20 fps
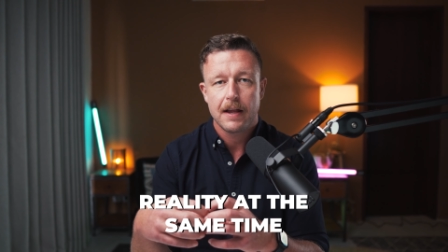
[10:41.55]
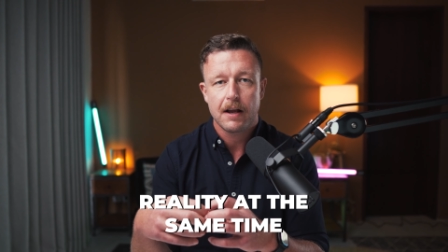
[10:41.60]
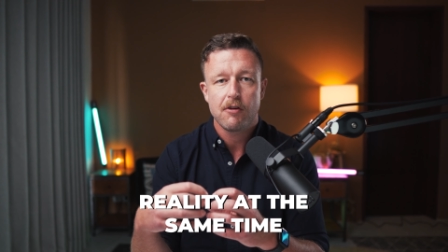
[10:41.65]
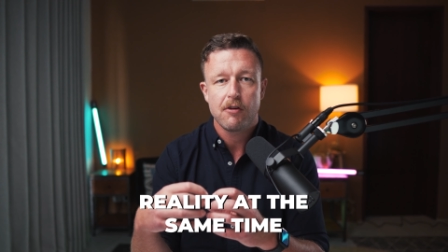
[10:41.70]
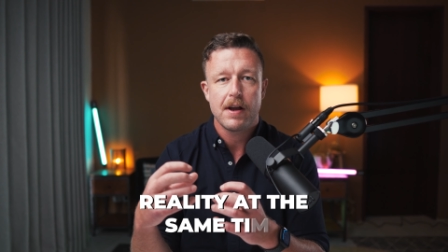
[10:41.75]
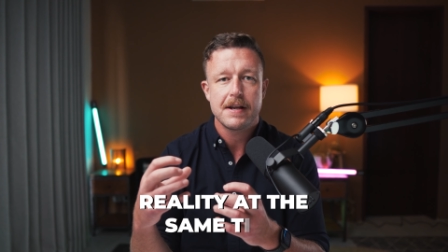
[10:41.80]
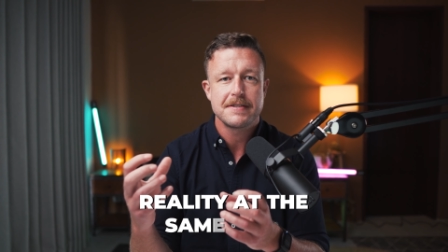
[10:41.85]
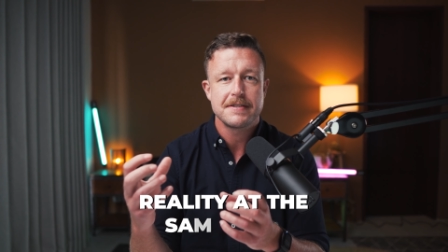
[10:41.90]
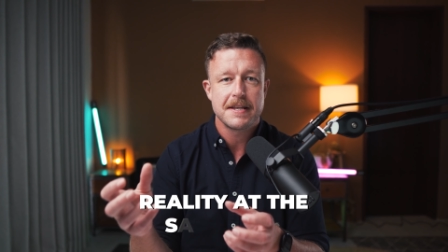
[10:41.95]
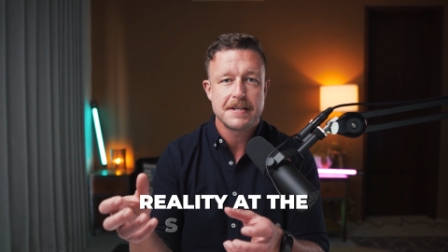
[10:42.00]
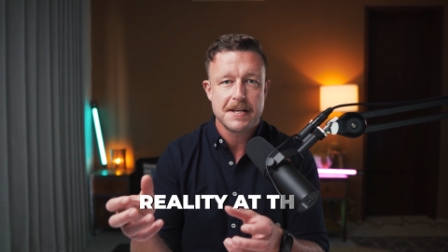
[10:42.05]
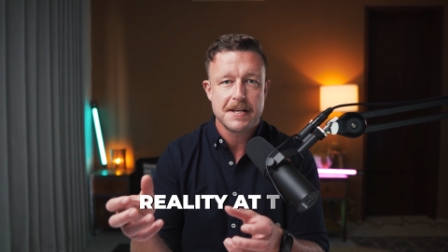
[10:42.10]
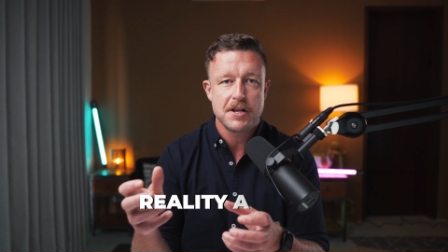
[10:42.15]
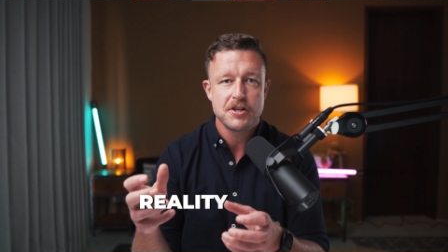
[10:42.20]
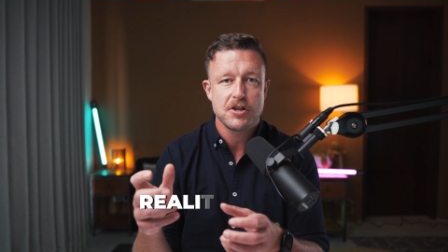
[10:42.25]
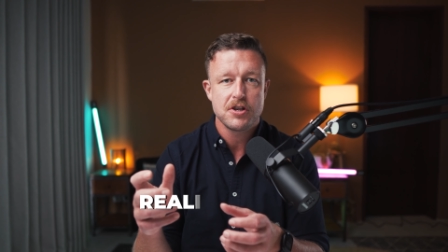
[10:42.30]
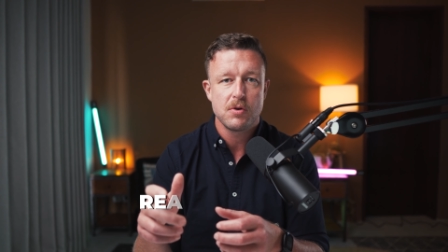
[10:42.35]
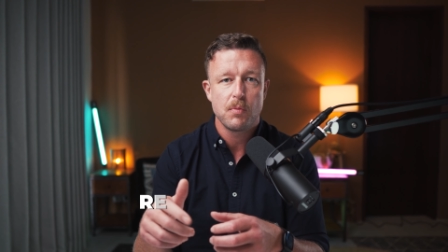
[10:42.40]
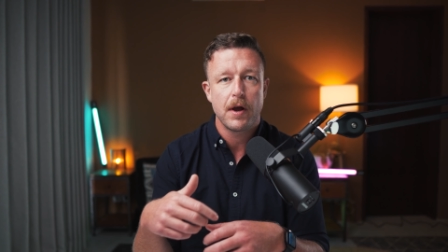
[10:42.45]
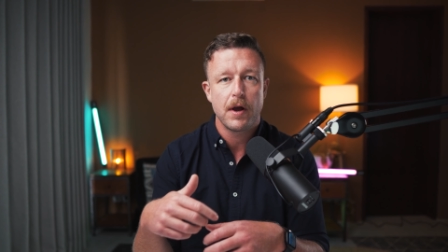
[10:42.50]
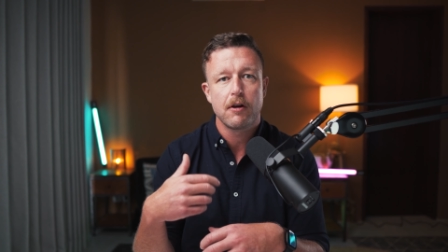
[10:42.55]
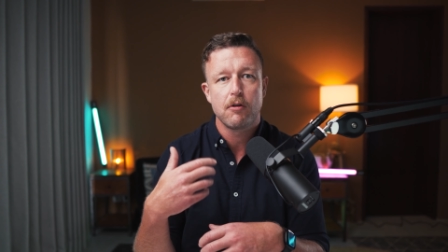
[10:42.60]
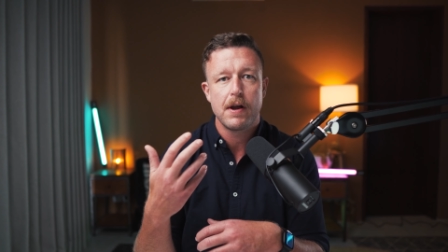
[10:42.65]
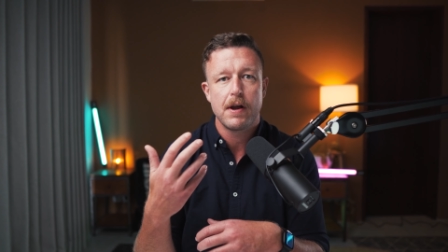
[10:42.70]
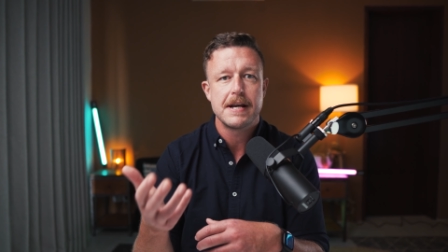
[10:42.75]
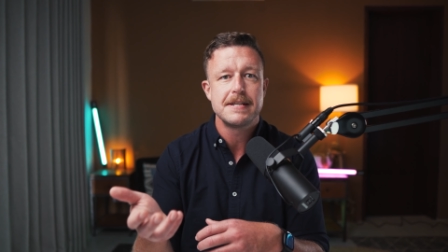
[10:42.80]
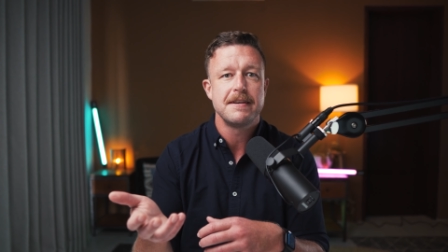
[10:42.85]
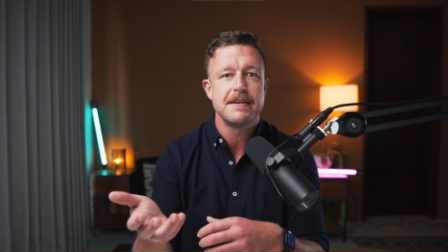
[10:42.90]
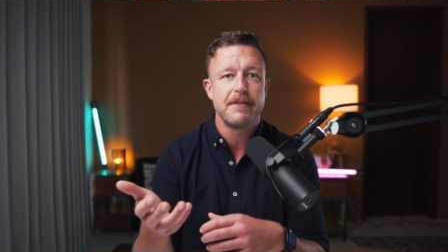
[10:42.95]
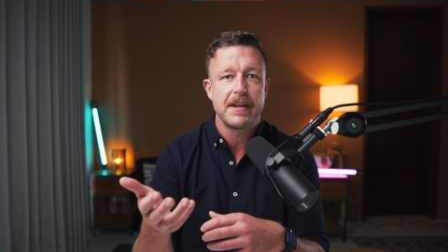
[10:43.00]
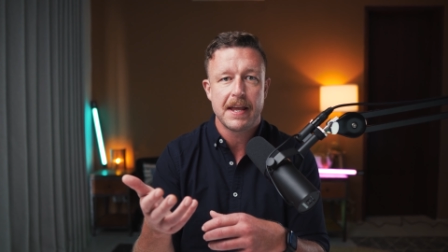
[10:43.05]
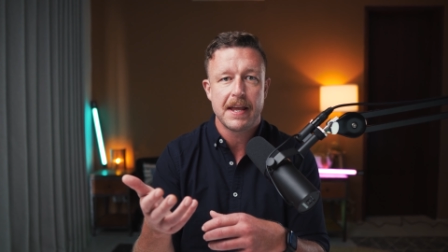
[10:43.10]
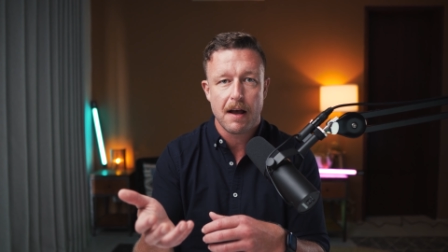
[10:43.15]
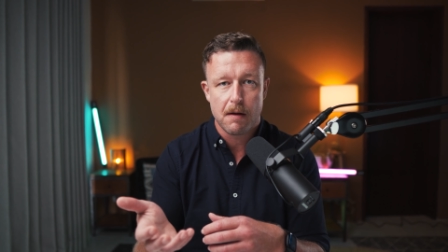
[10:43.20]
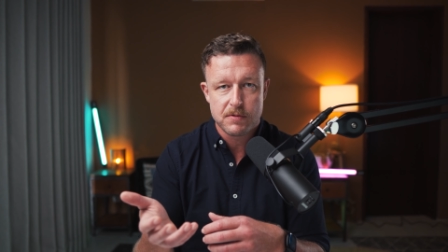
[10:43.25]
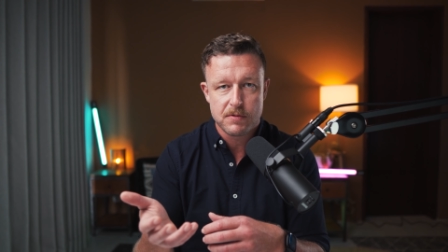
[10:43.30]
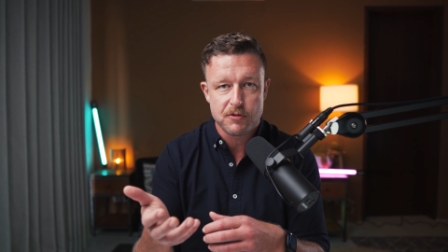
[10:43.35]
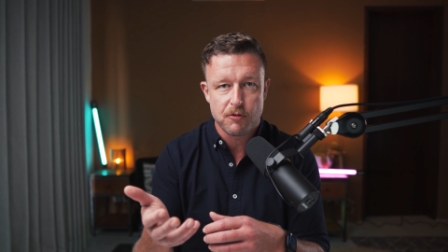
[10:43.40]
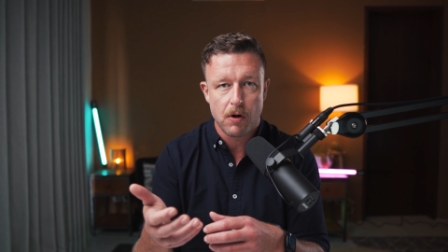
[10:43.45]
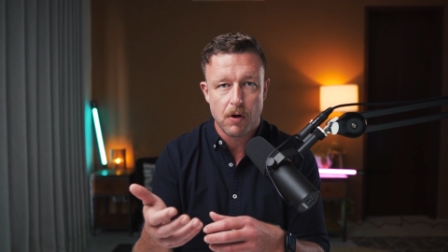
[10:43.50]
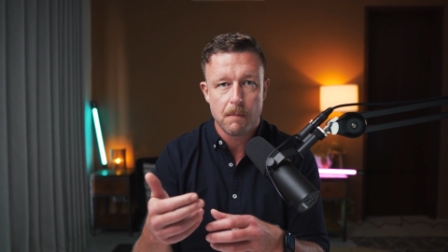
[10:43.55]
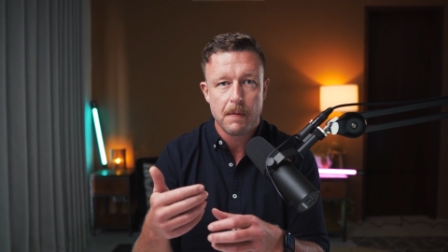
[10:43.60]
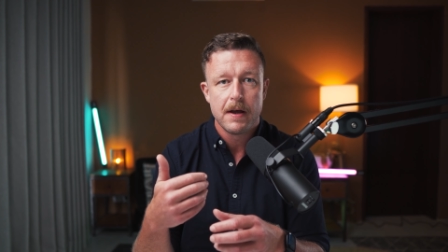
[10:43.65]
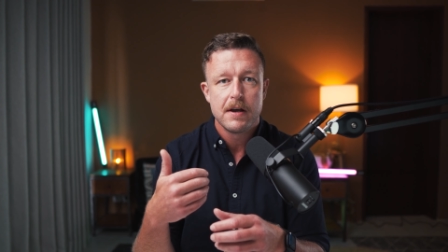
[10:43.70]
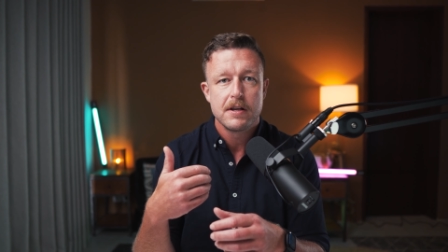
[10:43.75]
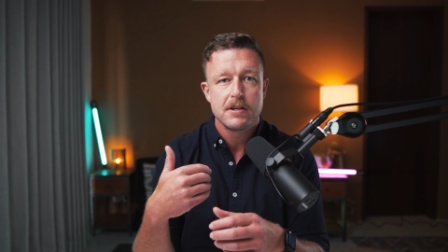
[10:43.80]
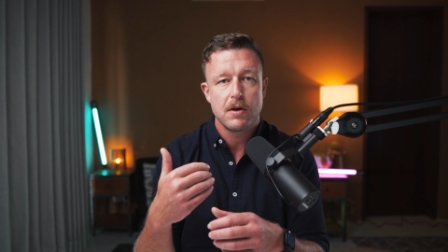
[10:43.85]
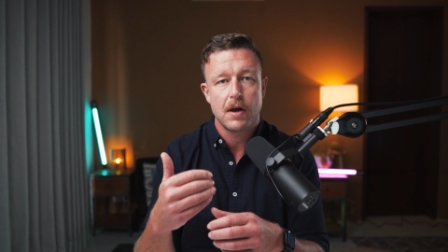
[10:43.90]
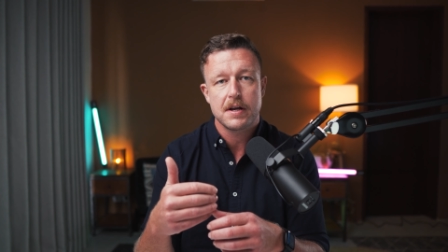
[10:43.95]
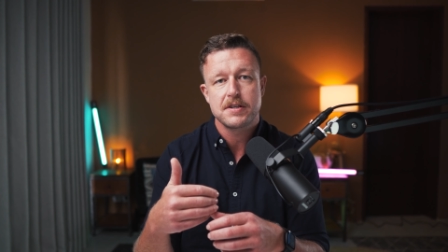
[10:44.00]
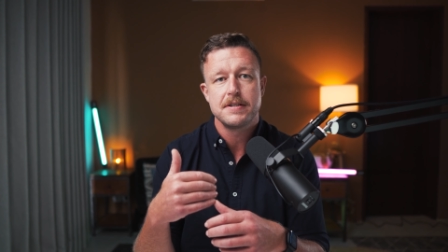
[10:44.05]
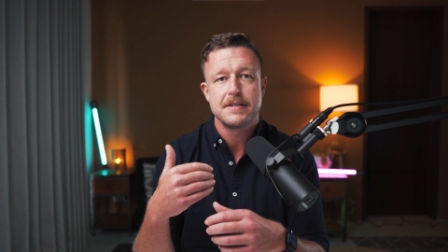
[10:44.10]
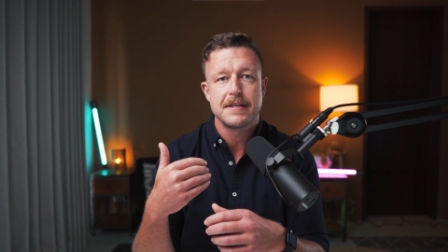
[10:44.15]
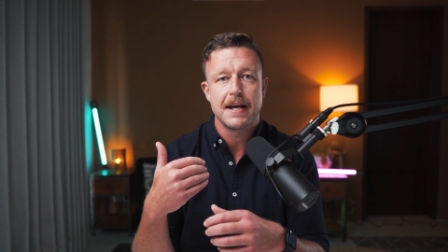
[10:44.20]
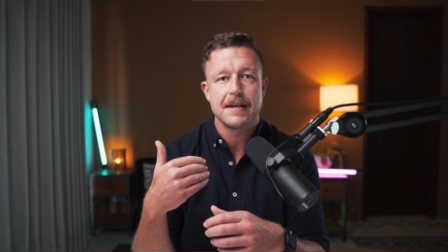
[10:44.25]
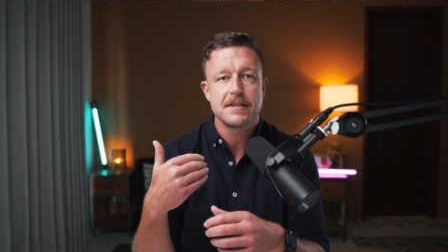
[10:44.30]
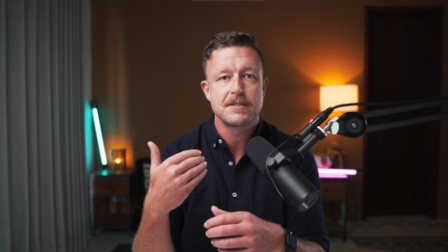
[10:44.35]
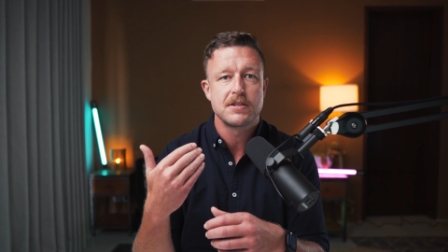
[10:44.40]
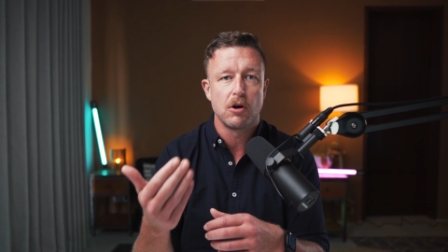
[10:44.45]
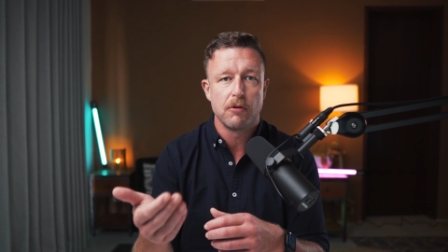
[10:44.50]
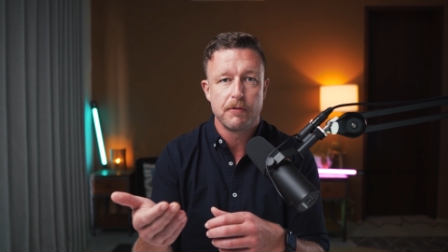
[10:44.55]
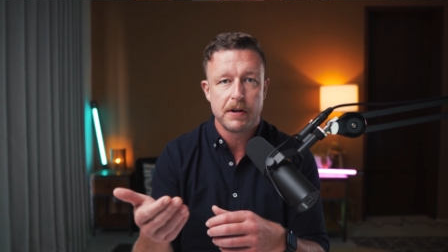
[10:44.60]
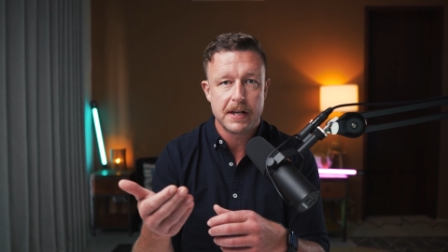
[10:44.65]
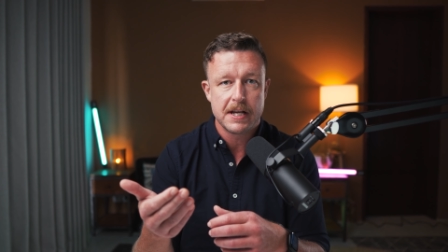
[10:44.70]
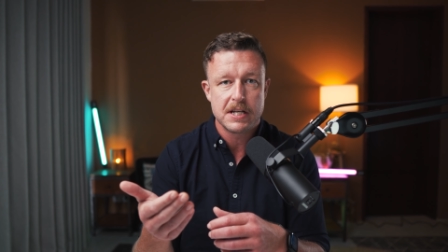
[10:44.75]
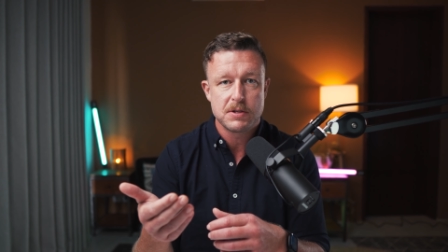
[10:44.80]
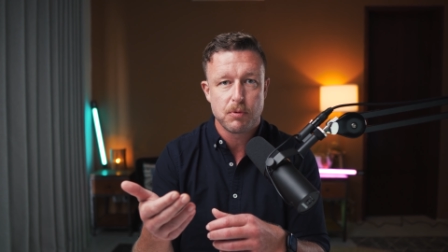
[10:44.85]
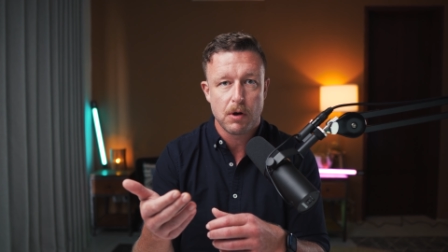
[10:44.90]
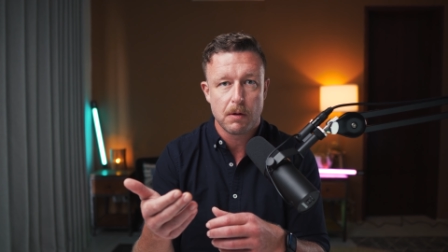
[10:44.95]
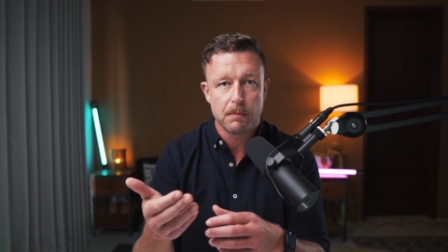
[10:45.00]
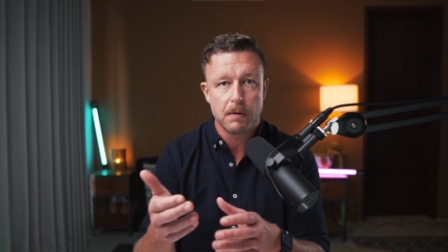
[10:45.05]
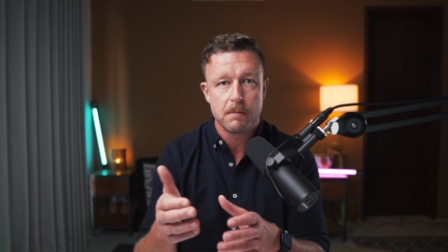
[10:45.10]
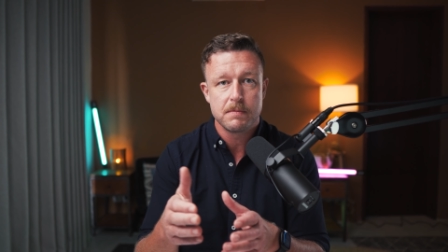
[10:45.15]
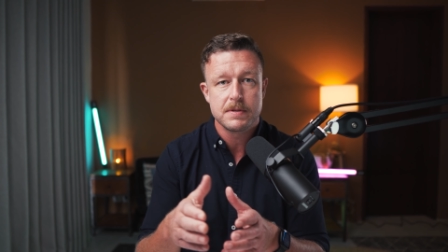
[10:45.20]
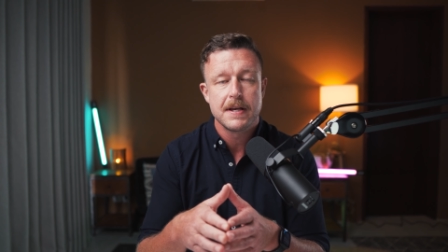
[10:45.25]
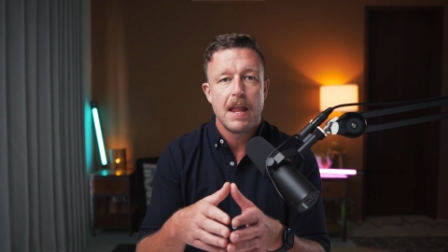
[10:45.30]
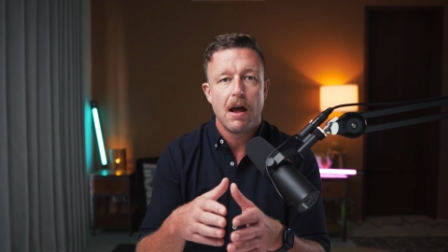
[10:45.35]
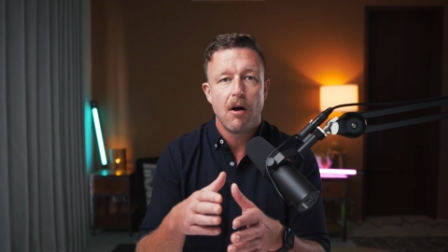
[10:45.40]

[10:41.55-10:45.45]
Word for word: That creates the tension where creativity comes from to actually start solving these problems.